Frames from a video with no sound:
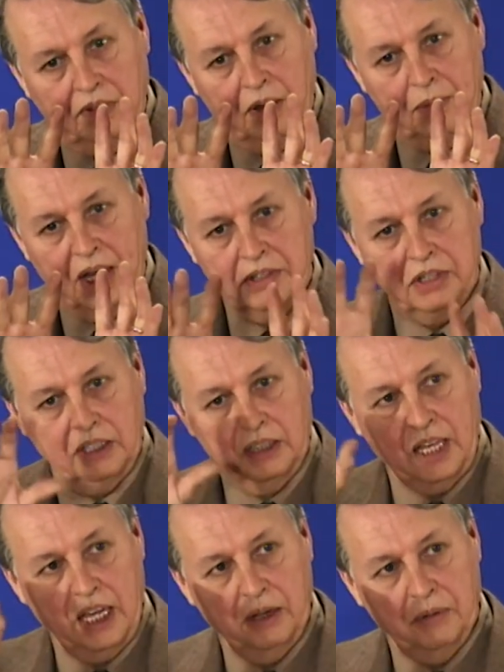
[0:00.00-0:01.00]
A magic
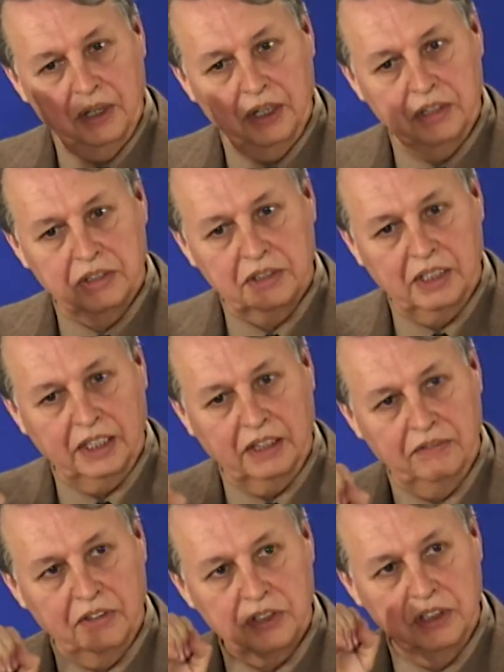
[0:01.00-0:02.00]
language, like a
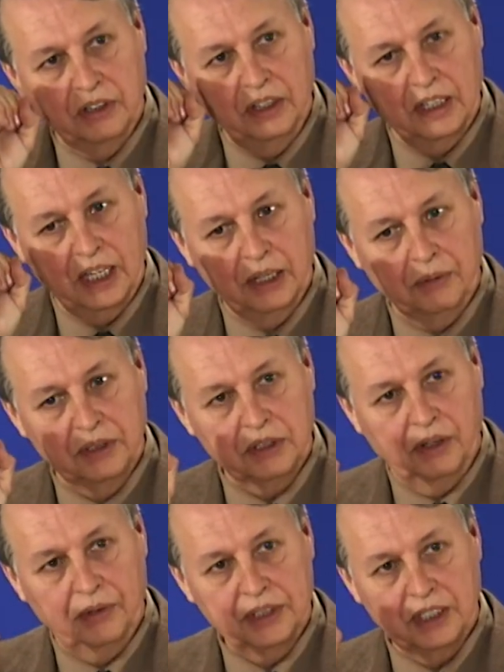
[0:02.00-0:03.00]
visionary language,
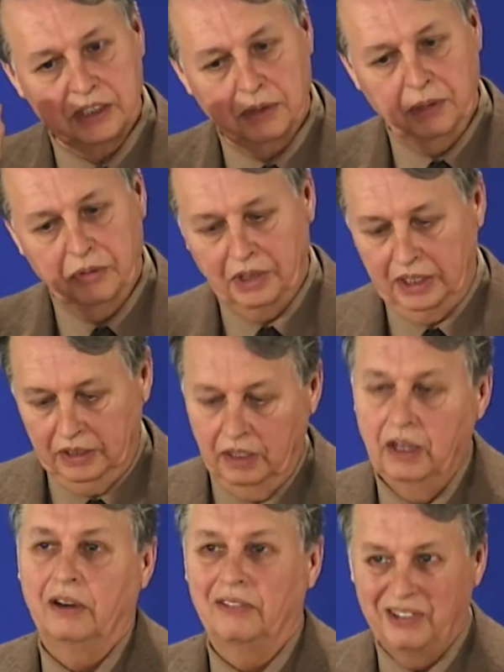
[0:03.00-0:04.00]
always has to be written.
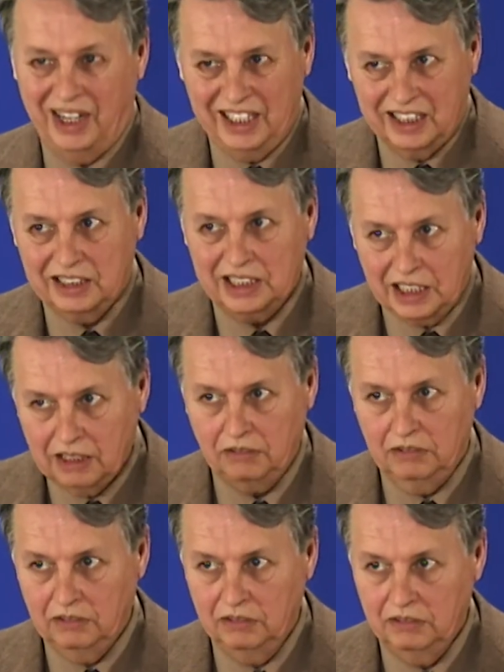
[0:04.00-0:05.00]
Write it down.
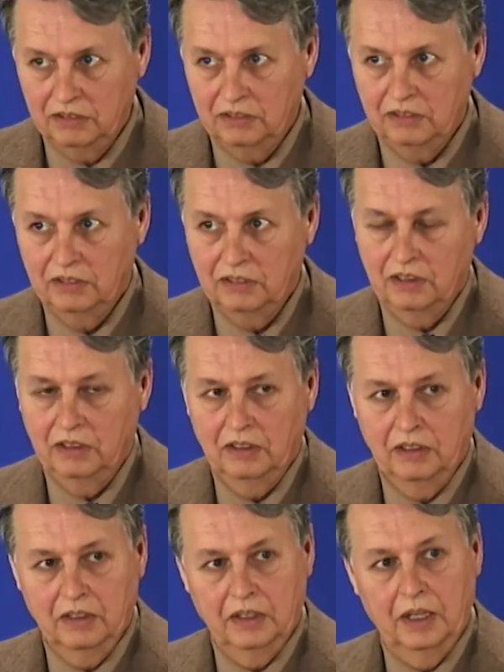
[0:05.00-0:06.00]

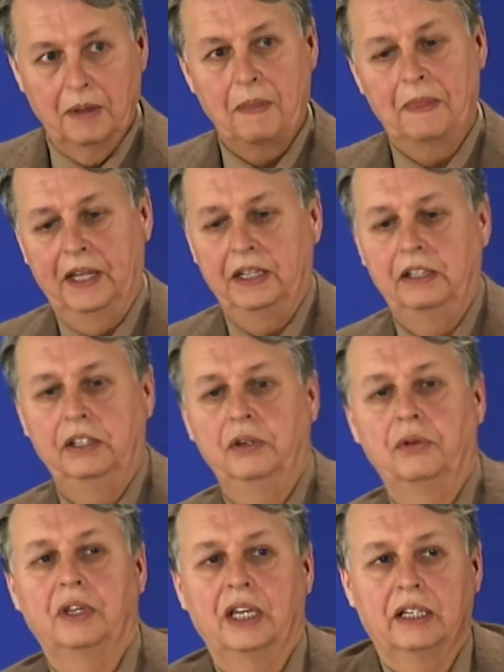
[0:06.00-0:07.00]
Then
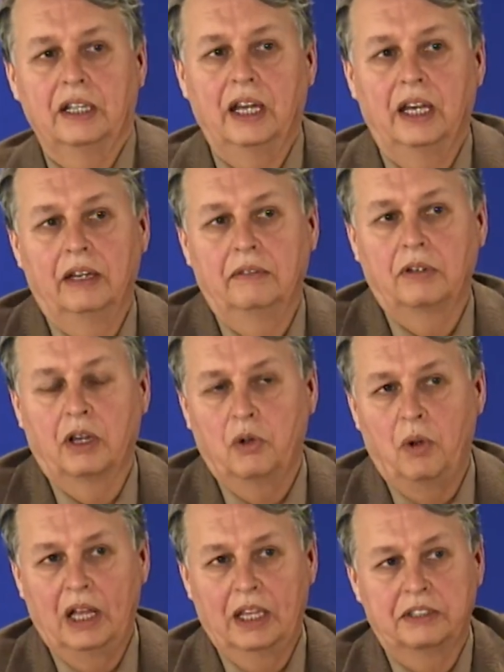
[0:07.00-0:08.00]
you get a
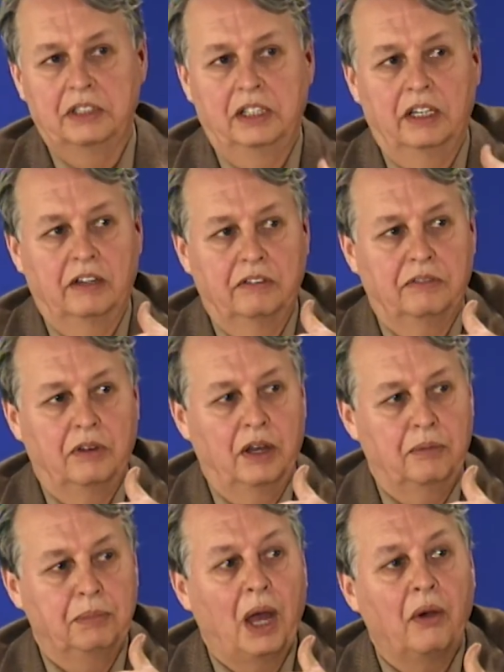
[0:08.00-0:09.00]
quality of
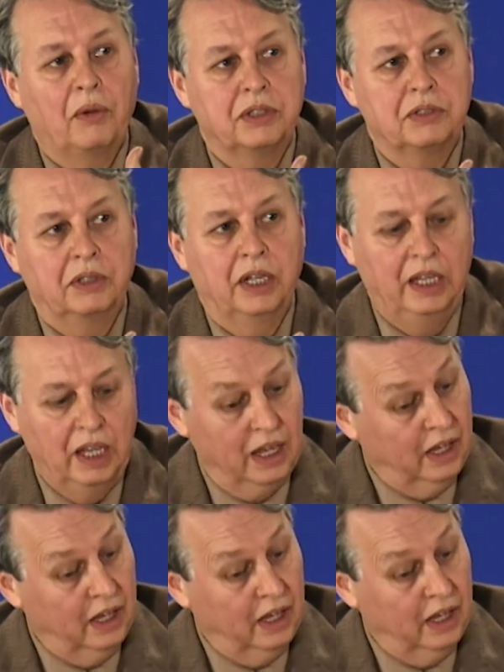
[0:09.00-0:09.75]
poetry.